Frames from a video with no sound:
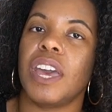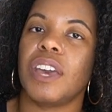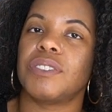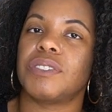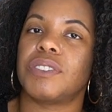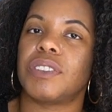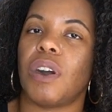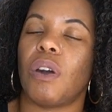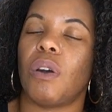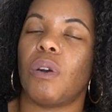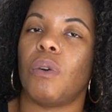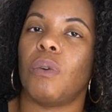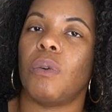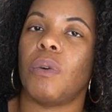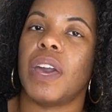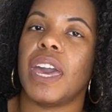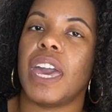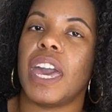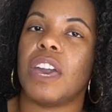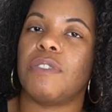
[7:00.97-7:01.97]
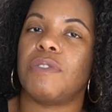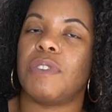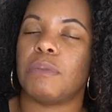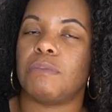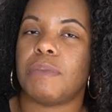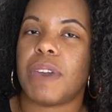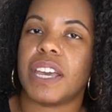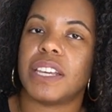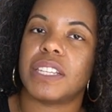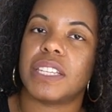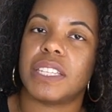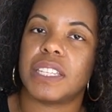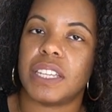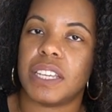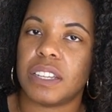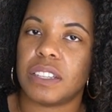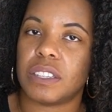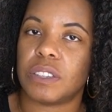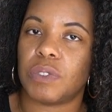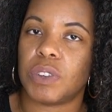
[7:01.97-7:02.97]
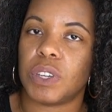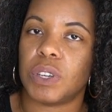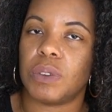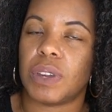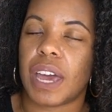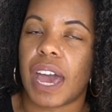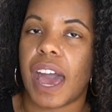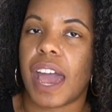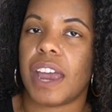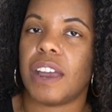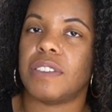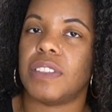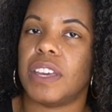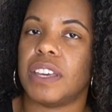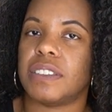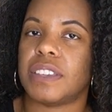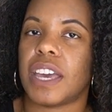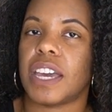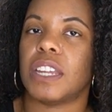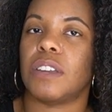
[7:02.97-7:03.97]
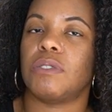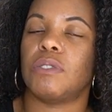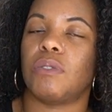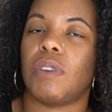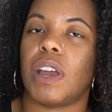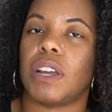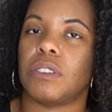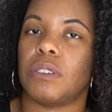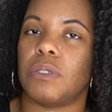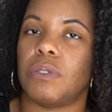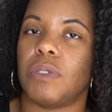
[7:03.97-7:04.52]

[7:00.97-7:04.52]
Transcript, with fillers: So if it makes sense for you to hire the executive director